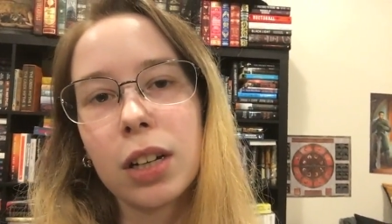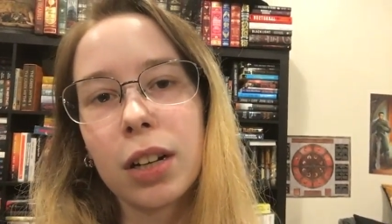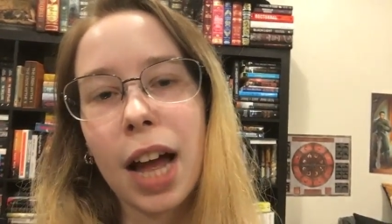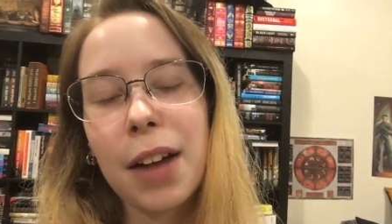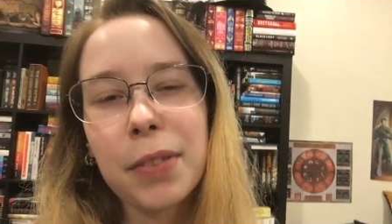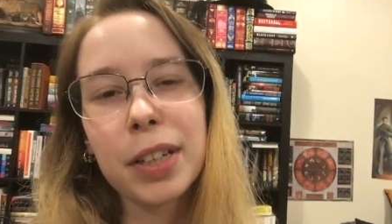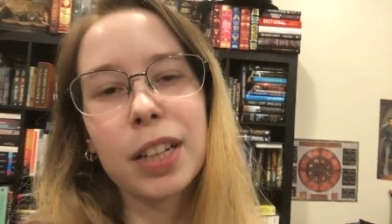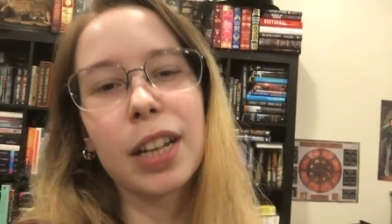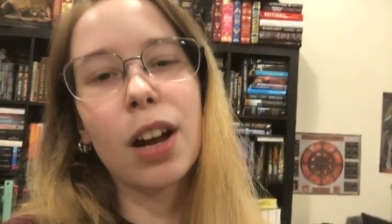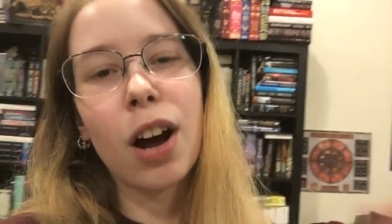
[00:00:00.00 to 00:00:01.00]
having
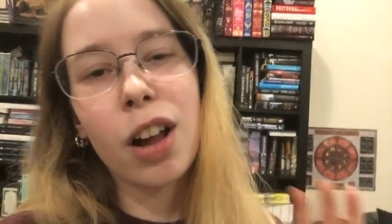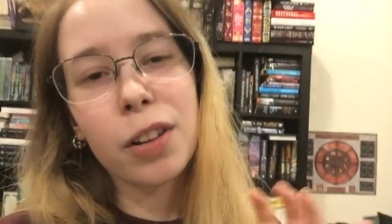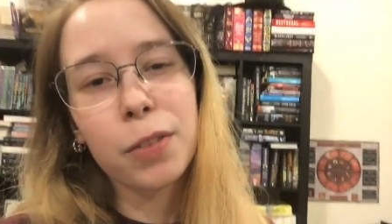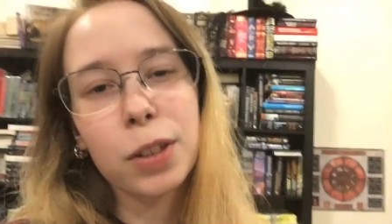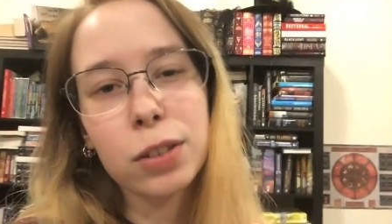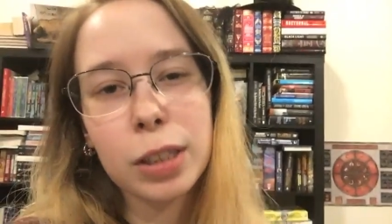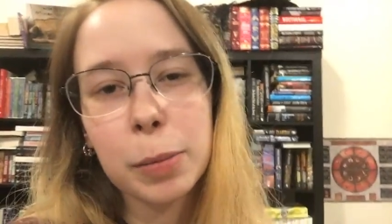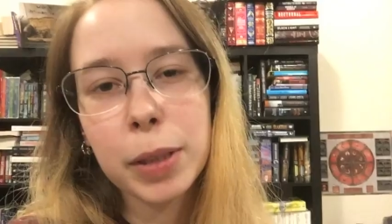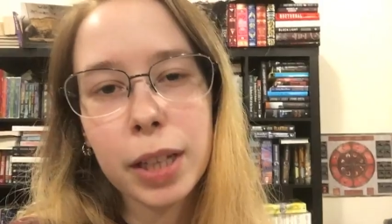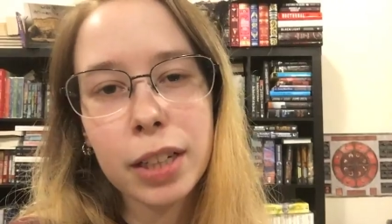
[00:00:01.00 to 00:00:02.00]
like all of those
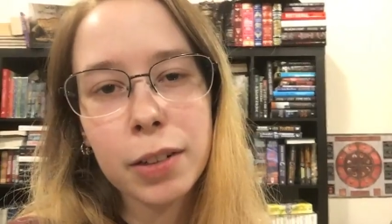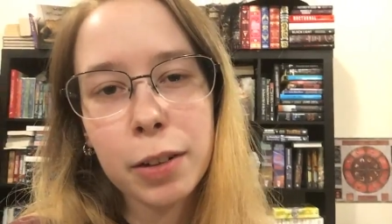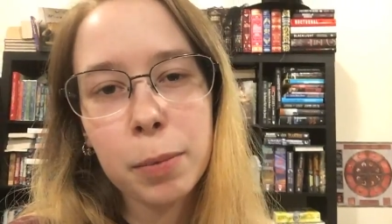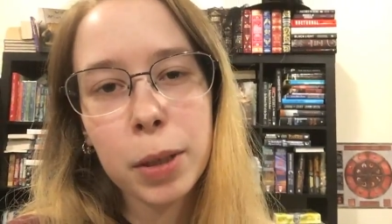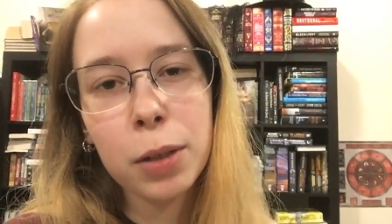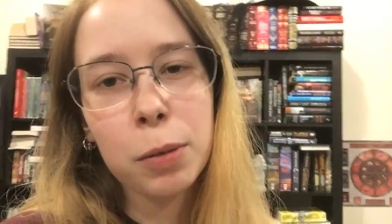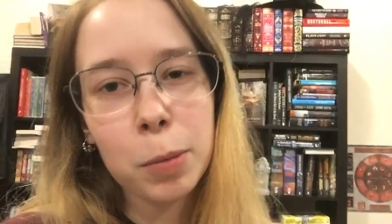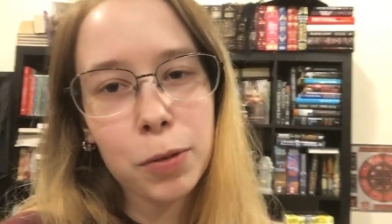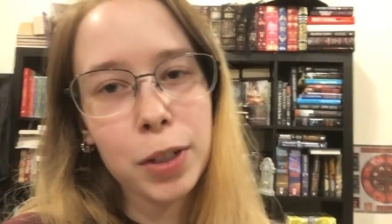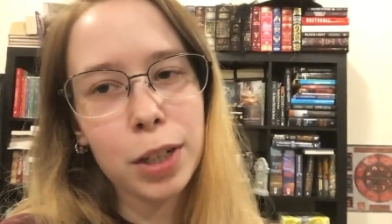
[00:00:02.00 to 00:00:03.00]
clips at the end of the month would
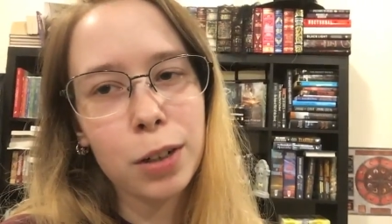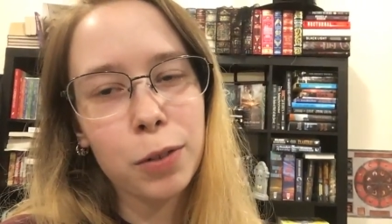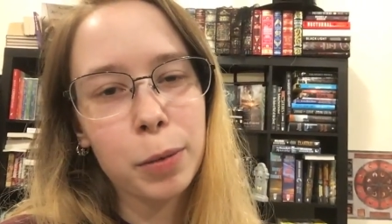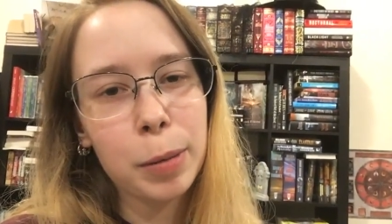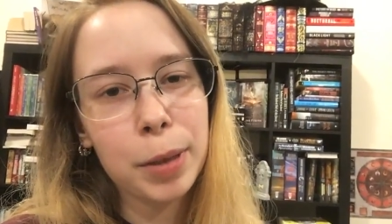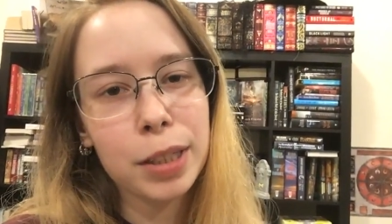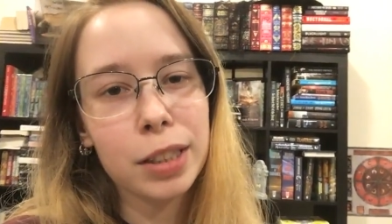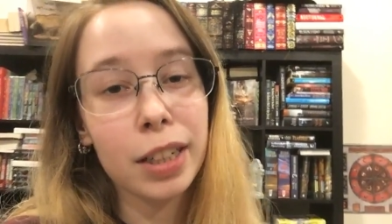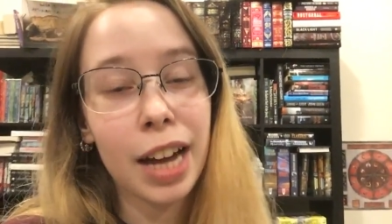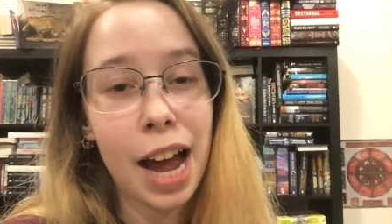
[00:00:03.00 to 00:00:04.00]
be really overwhelming
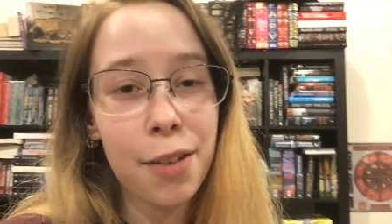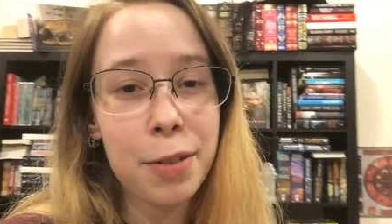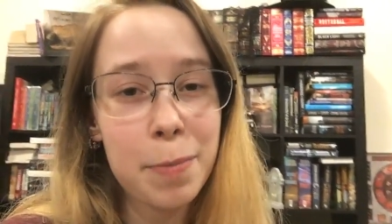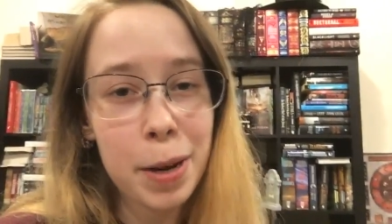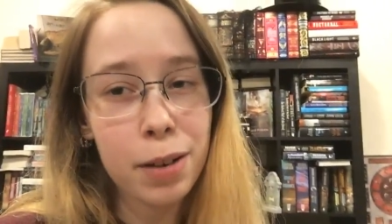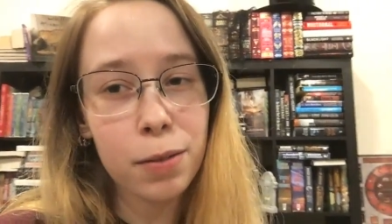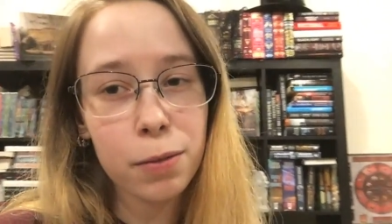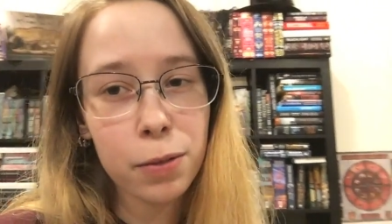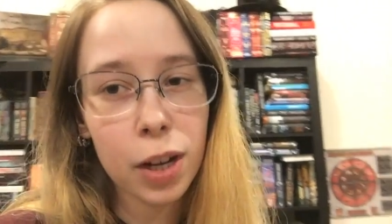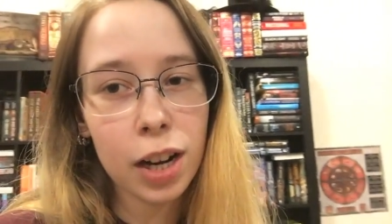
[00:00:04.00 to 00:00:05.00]
since I haven't
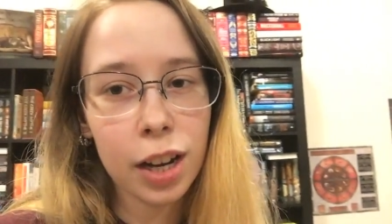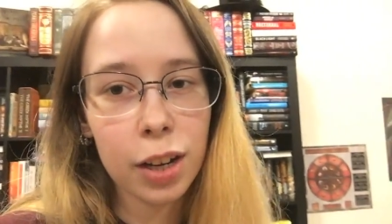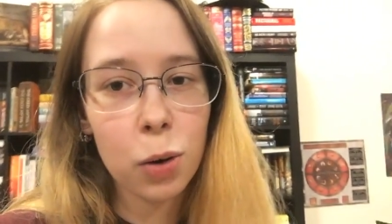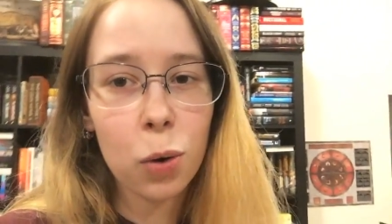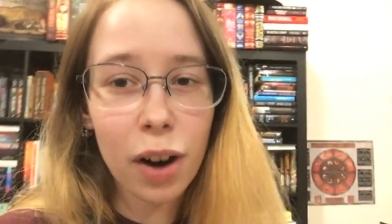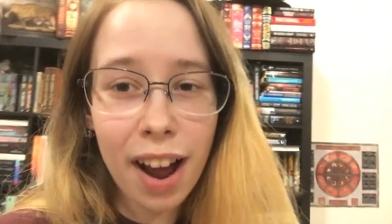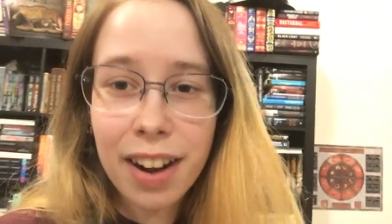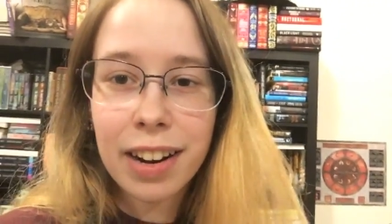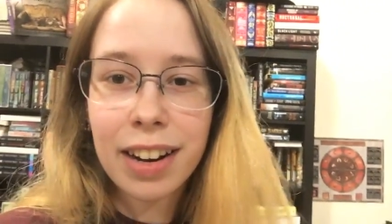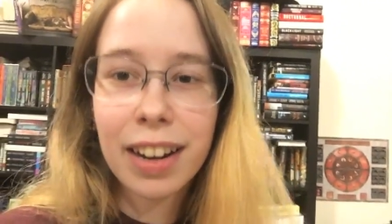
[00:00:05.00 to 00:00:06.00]
been vlogging or
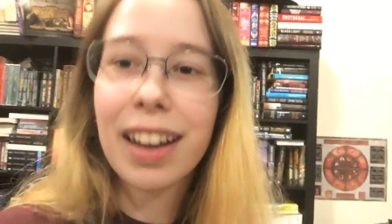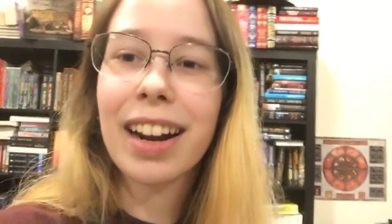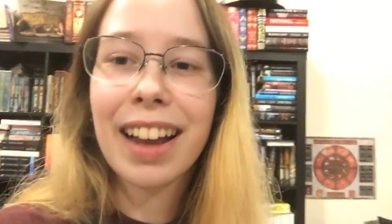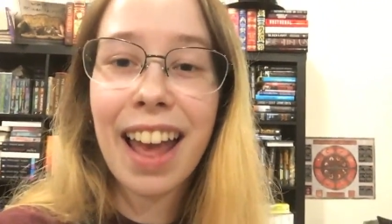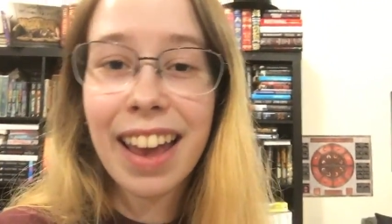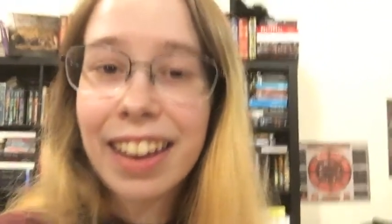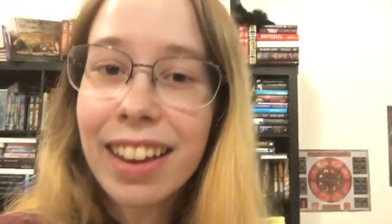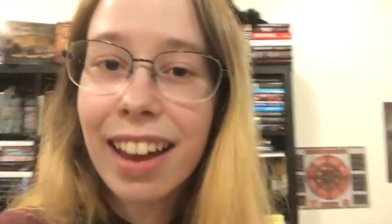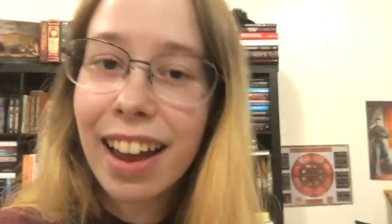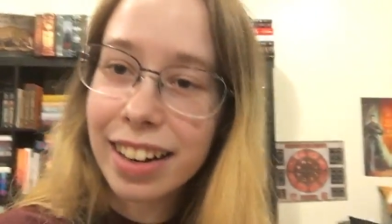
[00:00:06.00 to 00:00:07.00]
editing and I
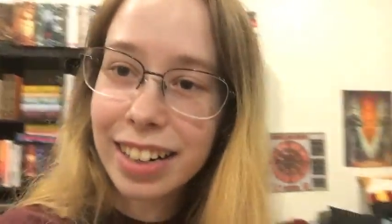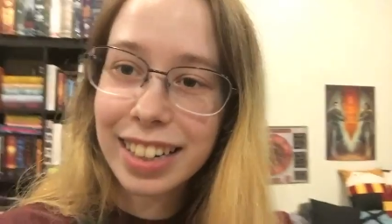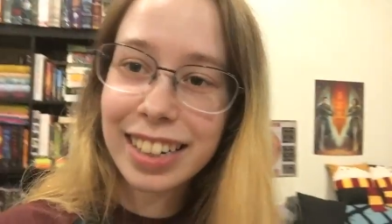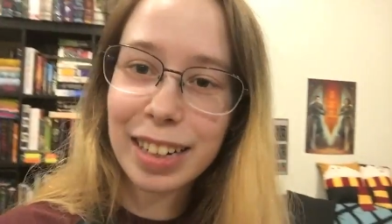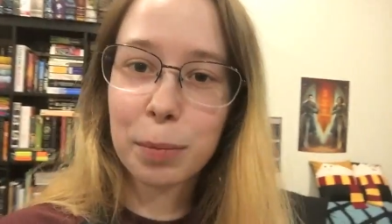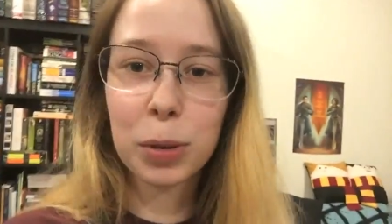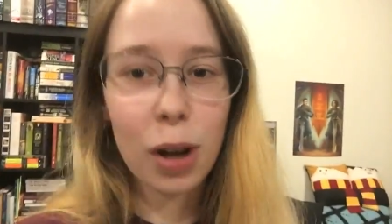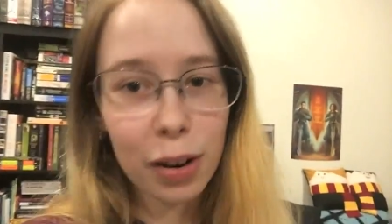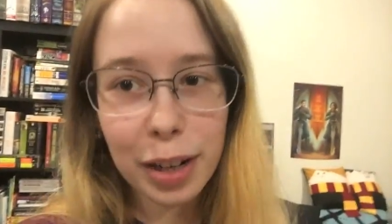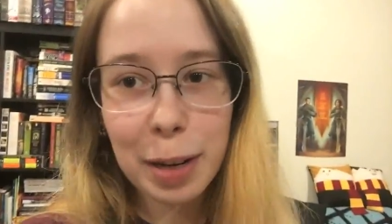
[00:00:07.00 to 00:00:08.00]
hate editing. I'm
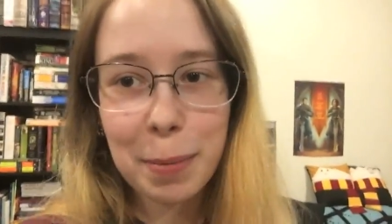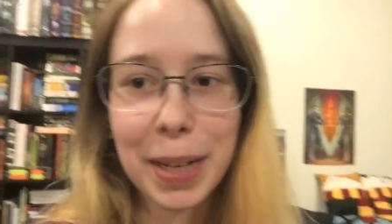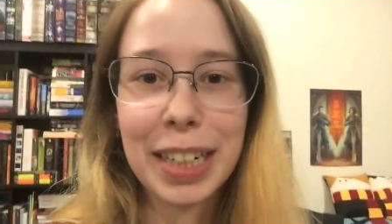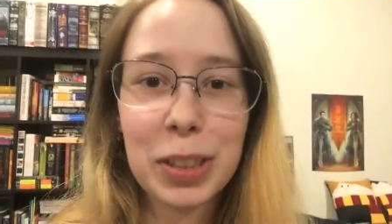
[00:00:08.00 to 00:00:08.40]
sorry, but I